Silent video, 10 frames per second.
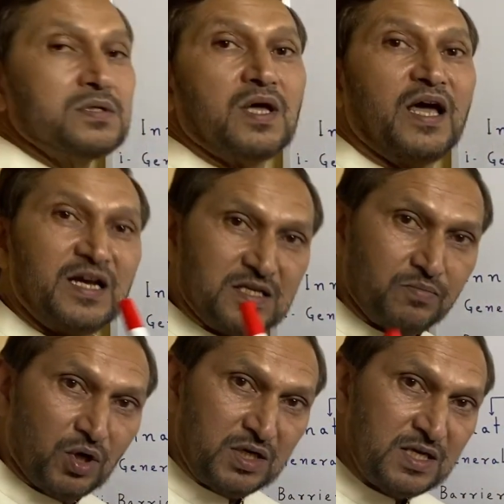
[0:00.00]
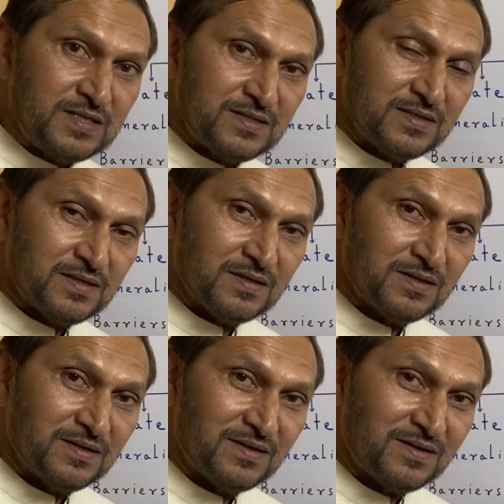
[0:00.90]
antibodies.
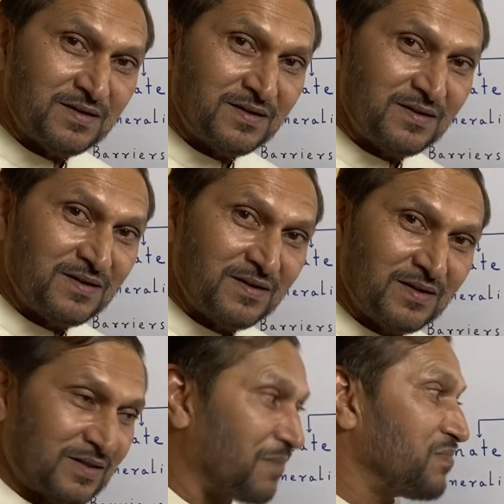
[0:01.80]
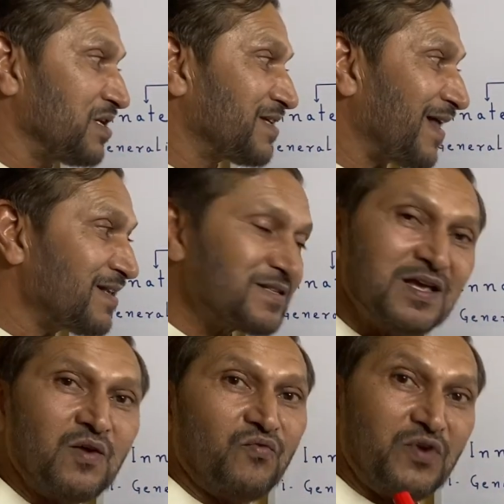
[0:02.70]
The B cells
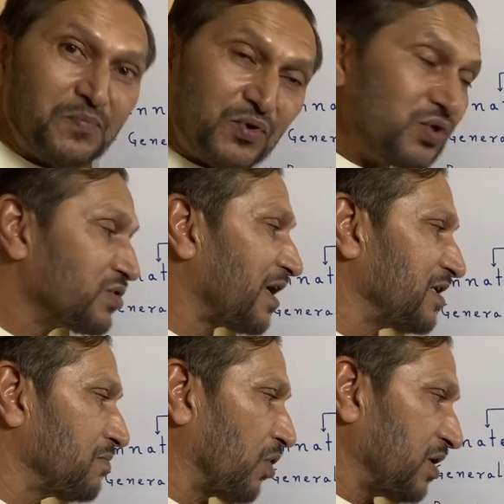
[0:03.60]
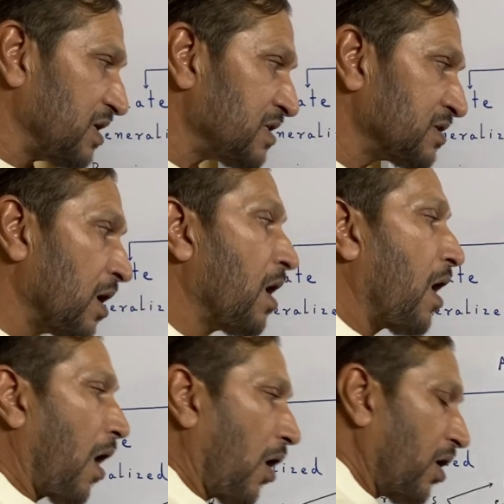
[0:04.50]
will produce antibodies,
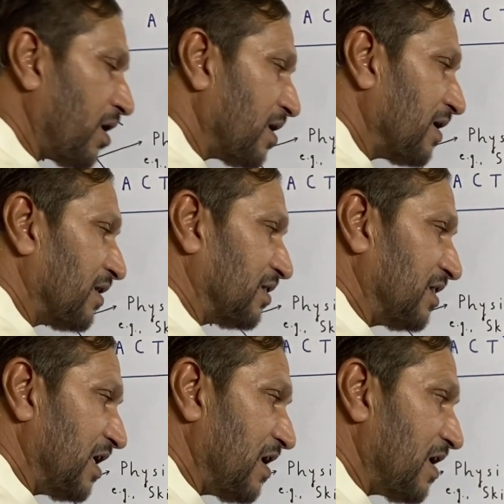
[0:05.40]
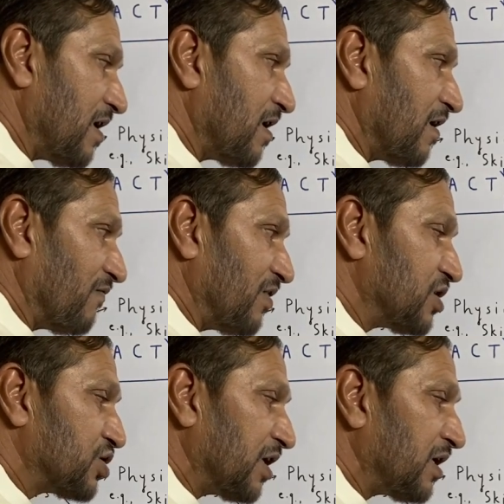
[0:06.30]
or they will
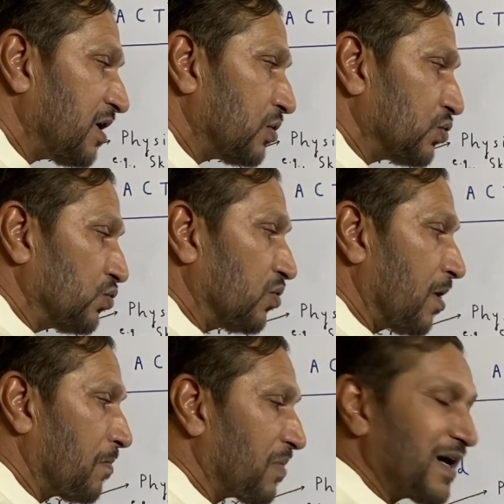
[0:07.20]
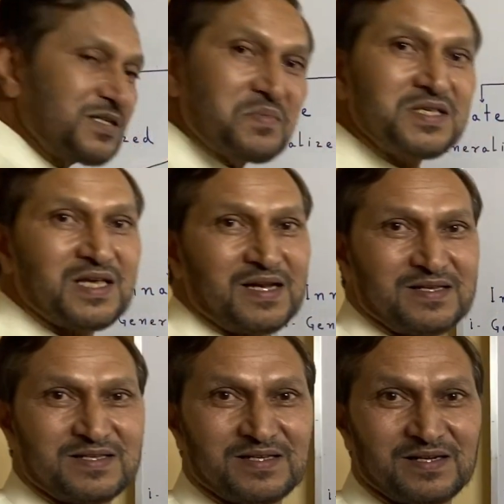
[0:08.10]
turn into plasma cells.